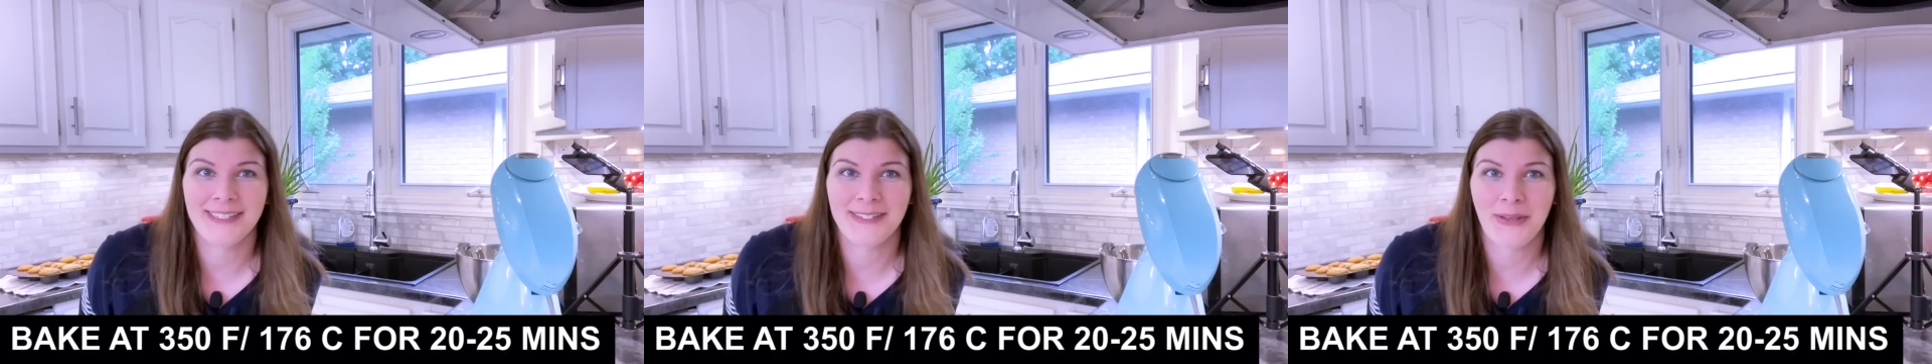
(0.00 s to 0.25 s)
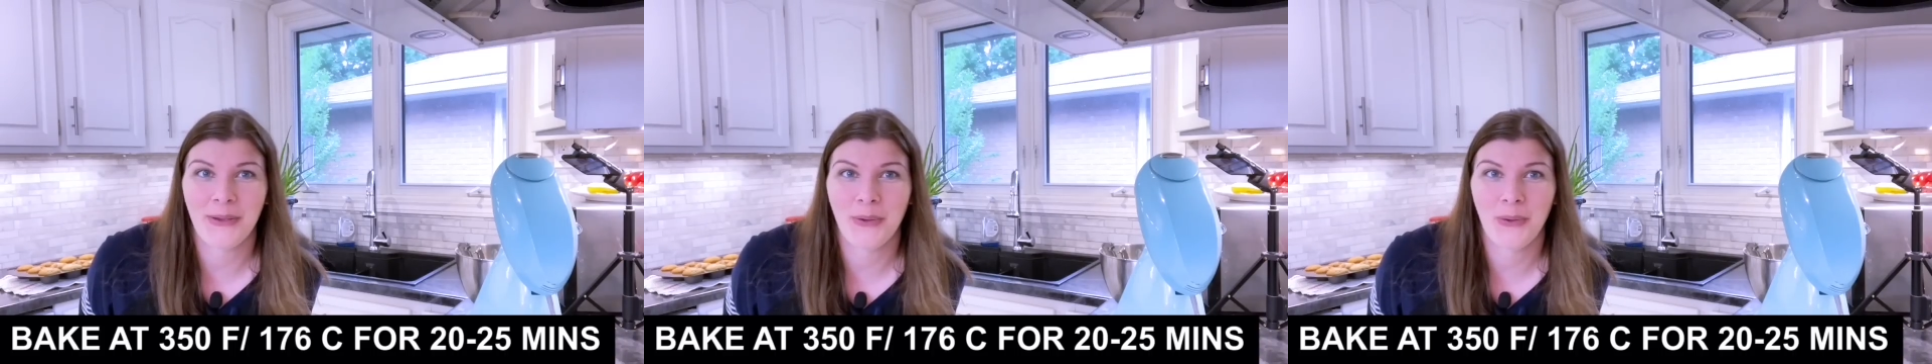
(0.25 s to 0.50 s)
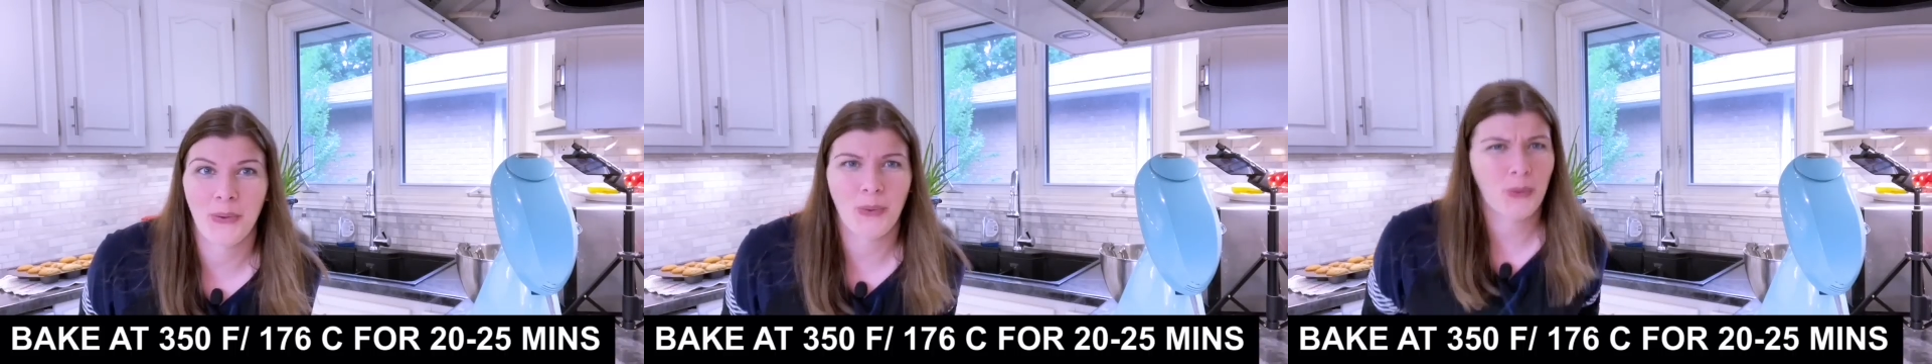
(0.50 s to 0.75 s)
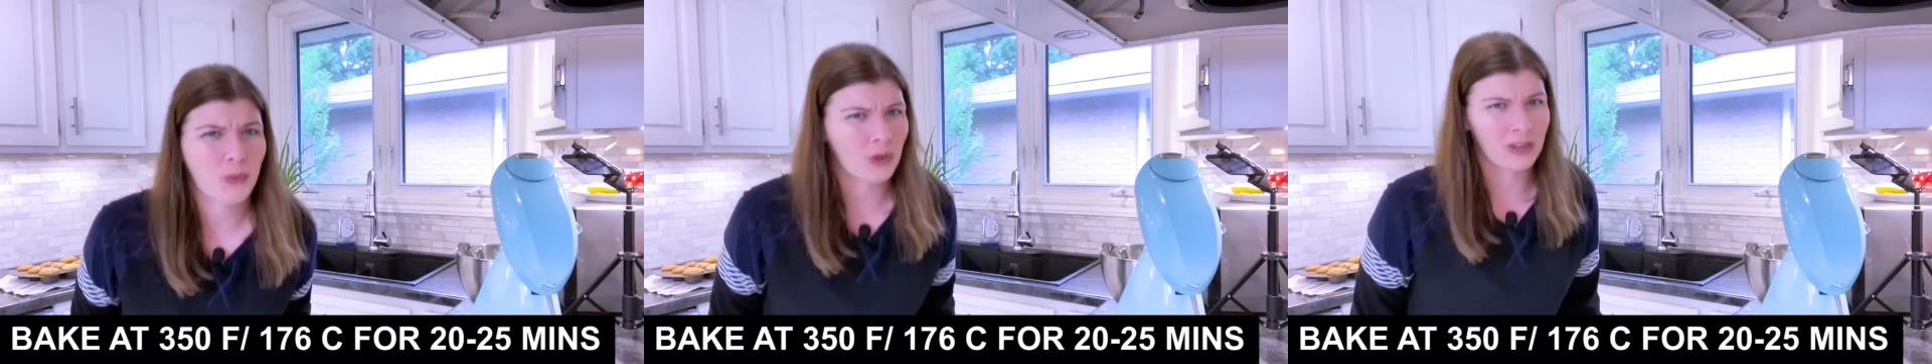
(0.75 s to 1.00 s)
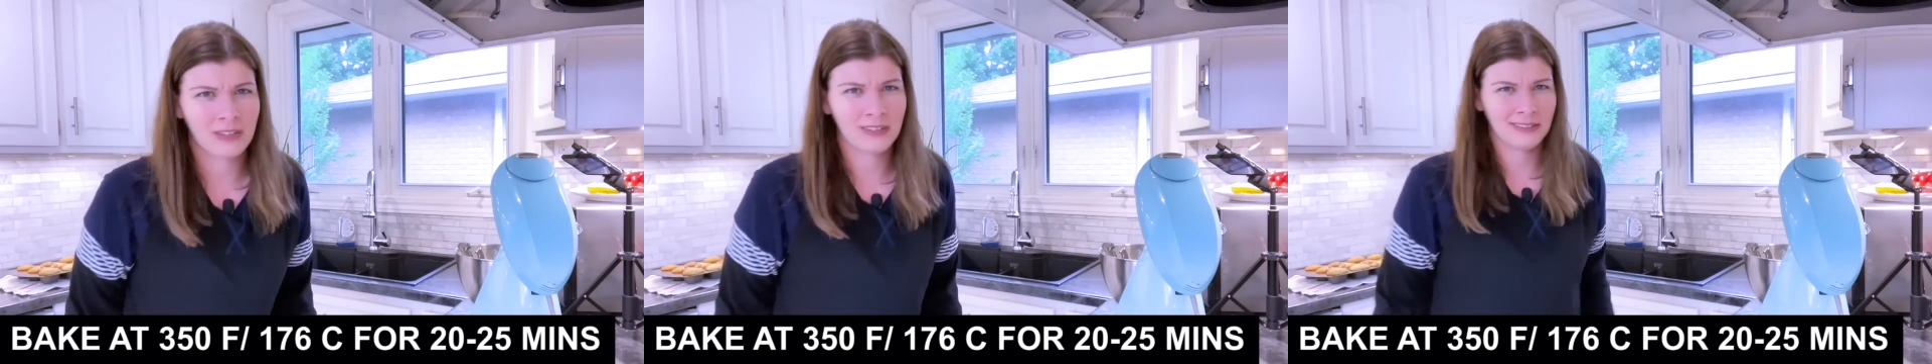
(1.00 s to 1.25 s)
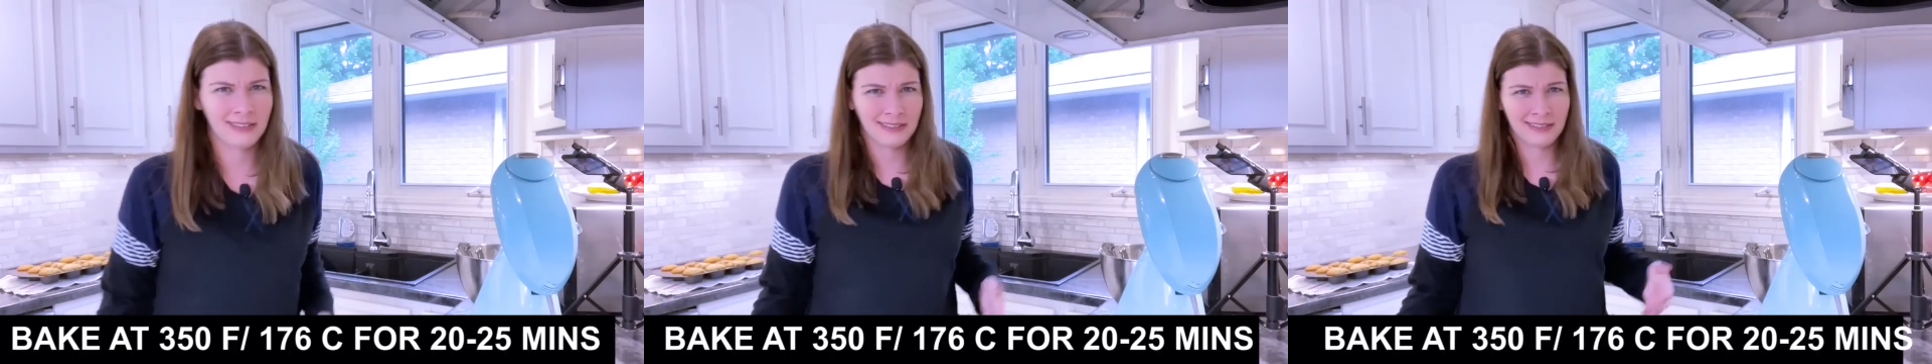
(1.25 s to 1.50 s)
So
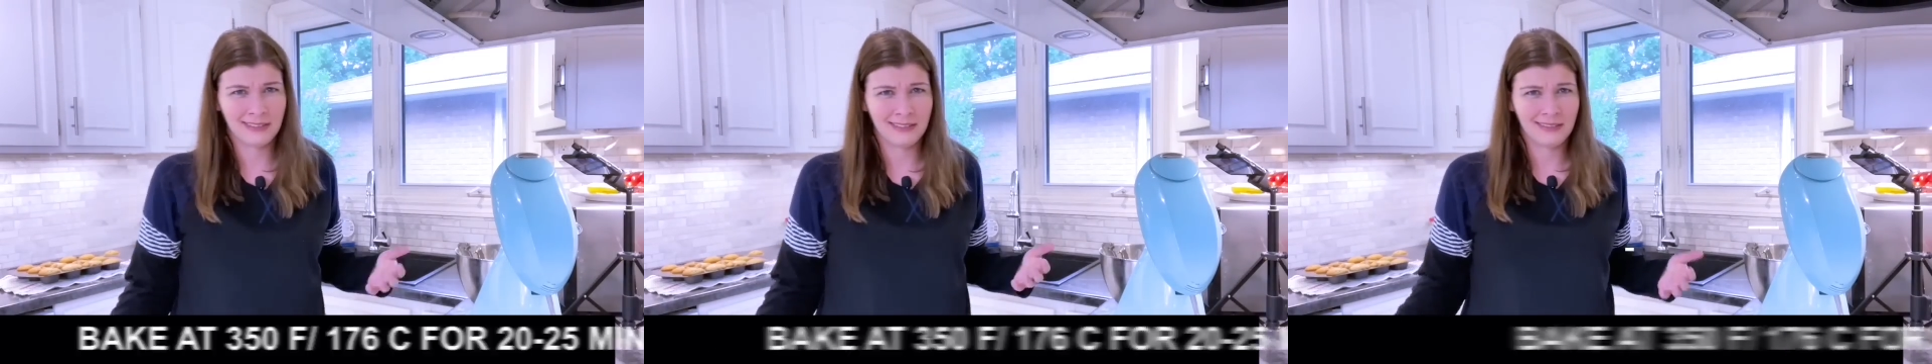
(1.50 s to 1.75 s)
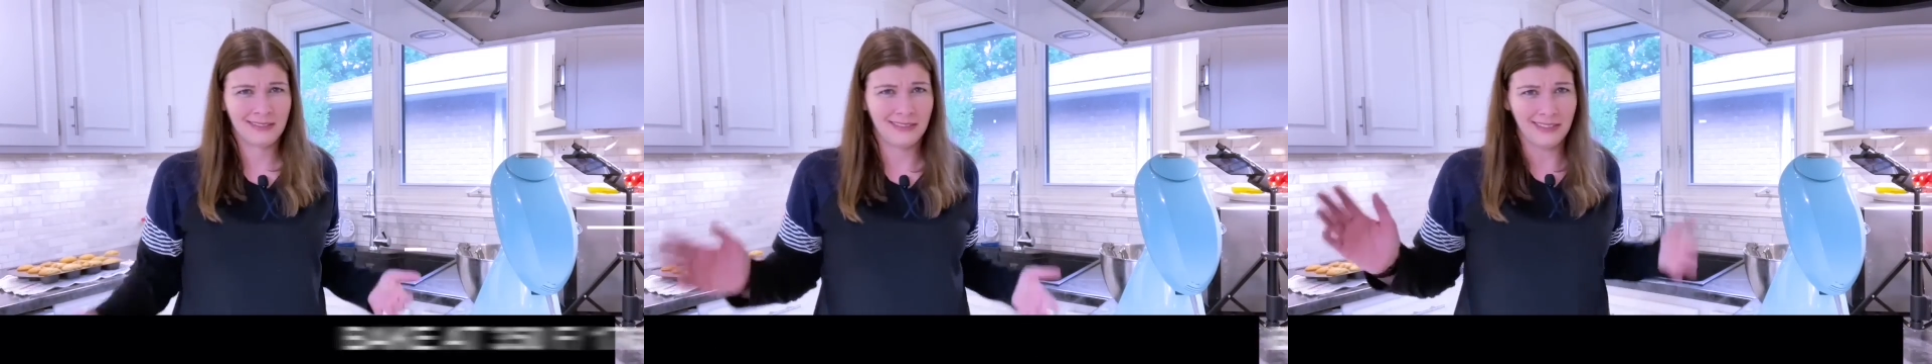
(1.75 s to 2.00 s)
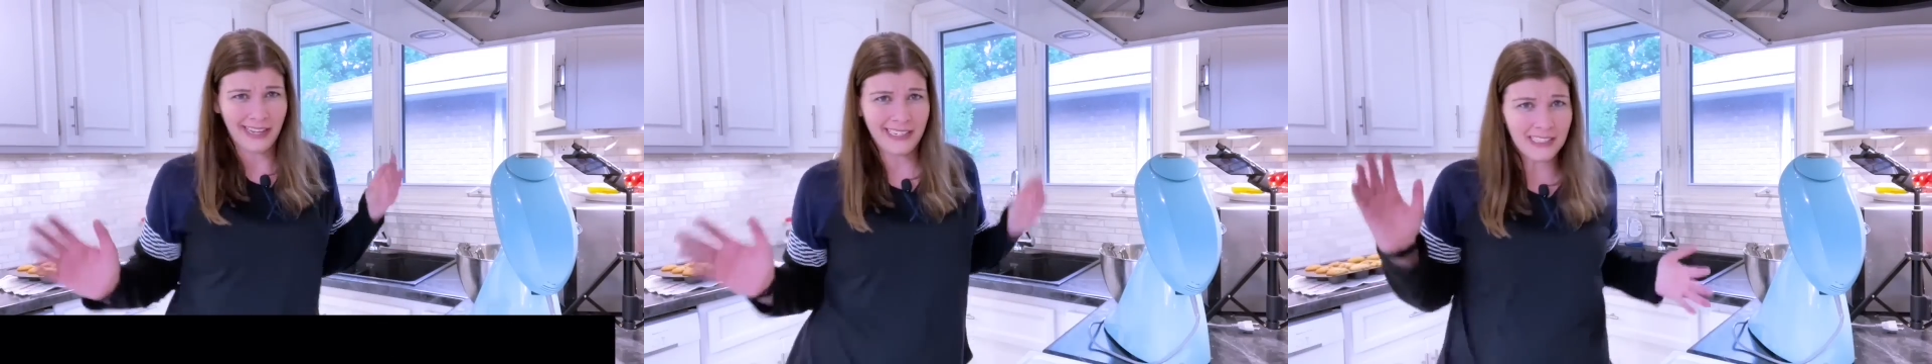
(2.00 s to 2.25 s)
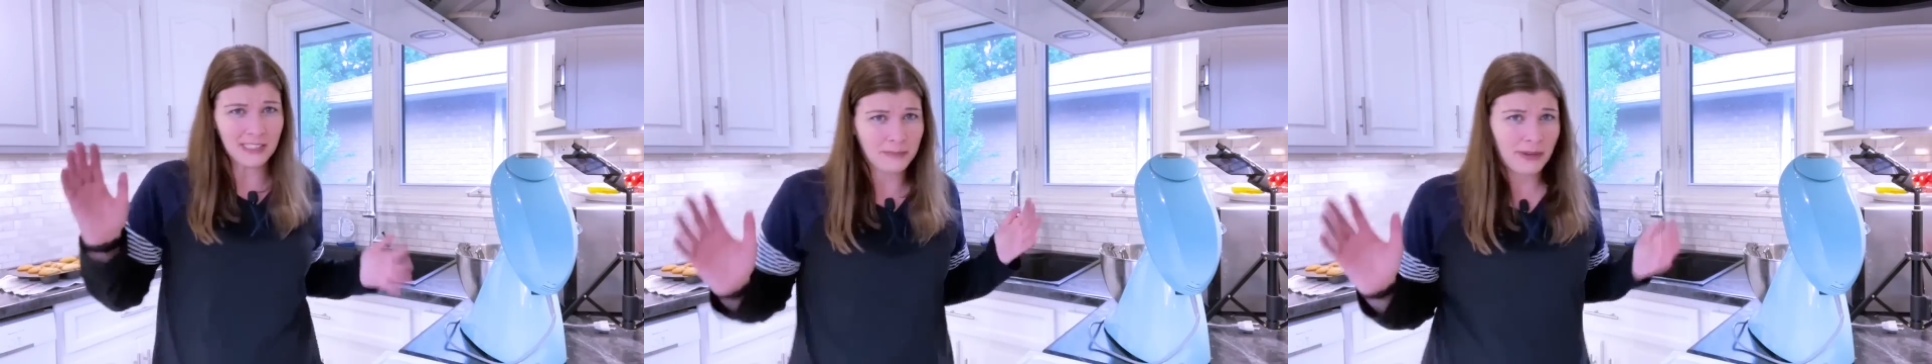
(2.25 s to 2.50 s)
dance